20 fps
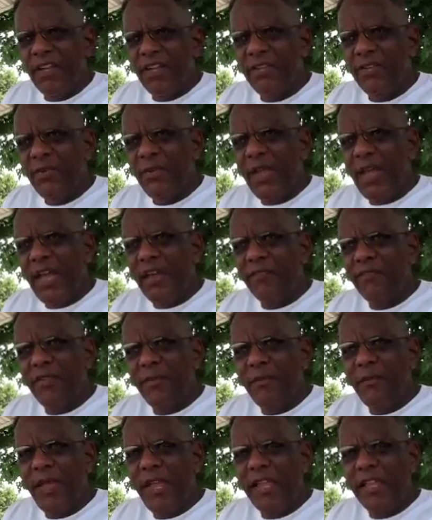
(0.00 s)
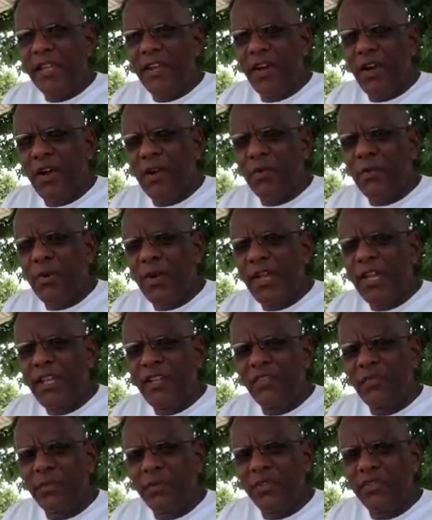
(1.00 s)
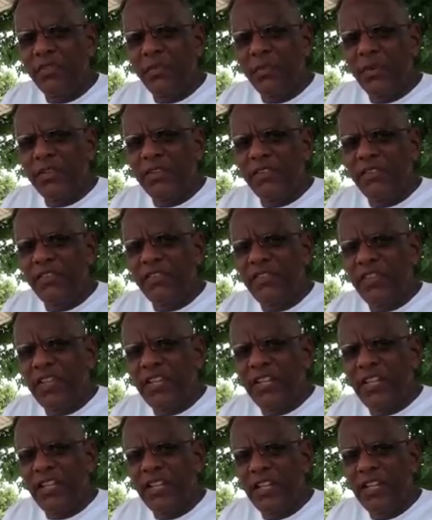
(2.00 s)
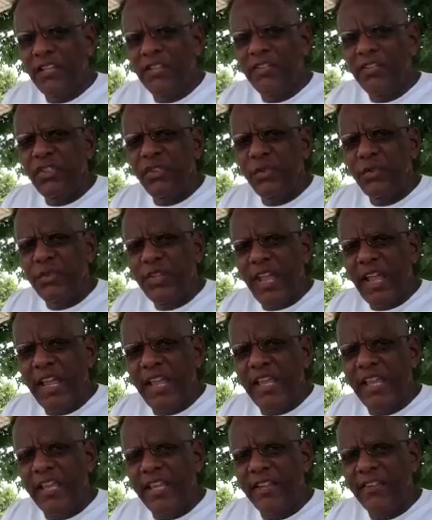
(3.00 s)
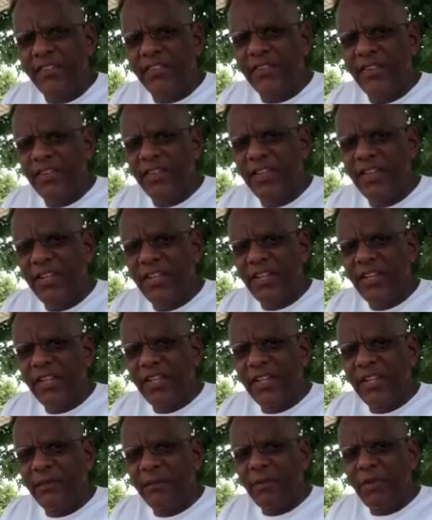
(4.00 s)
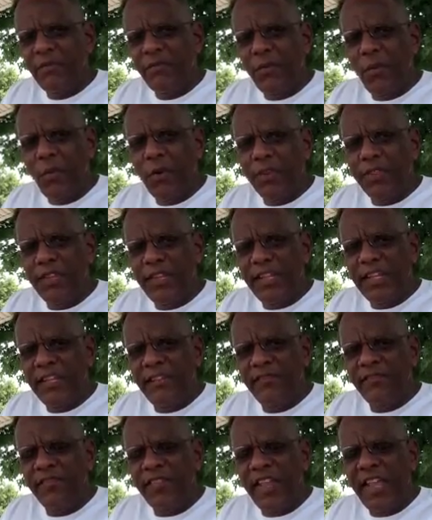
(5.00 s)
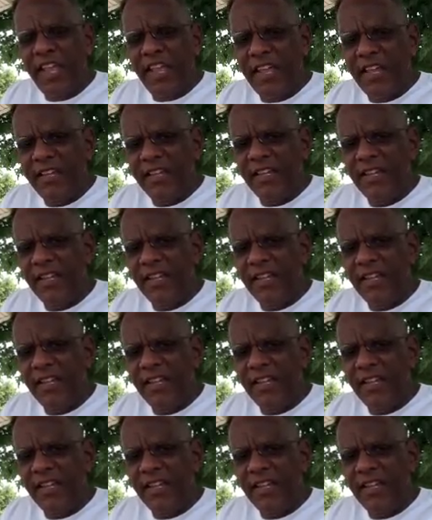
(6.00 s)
you have to make arrangements with the city 2 days before the event